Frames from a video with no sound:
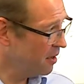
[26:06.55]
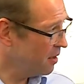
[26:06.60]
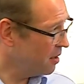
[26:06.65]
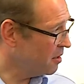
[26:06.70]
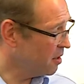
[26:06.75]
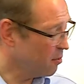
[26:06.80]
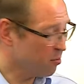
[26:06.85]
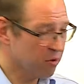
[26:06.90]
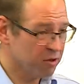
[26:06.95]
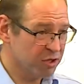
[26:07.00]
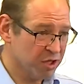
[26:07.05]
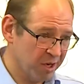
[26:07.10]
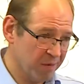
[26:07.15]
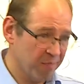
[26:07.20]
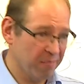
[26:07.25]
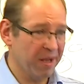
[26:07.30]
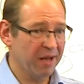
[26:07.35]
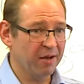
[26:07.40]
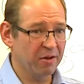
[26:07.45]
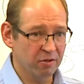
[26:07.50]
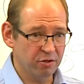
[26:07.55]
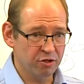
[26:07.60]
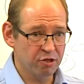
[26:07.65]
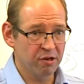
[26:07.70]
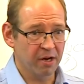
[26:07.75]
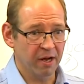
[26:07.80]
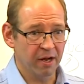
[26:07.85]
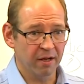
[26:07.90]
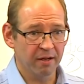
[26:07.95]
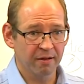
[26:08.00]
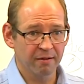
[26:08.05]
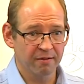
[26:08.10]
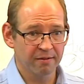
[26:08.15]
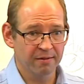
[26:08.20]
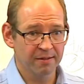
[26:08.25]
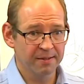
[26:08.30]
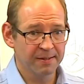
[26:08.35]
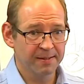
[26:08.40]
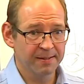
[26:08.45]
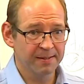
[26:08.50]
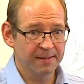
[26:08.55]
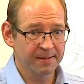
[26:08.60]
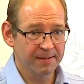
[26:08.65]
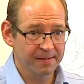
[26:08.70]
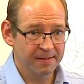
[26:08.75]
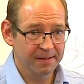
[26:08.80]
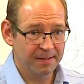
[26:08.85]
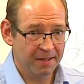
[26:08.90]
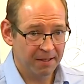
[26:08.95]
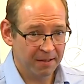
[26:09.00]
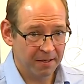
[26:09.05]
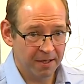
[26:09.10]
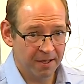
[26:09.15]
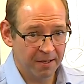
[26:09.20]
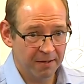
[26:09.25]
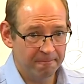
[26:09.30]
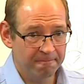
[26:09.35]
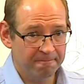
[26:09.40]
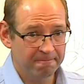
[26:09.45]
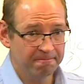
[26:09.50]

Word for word: and their project back on track, okay.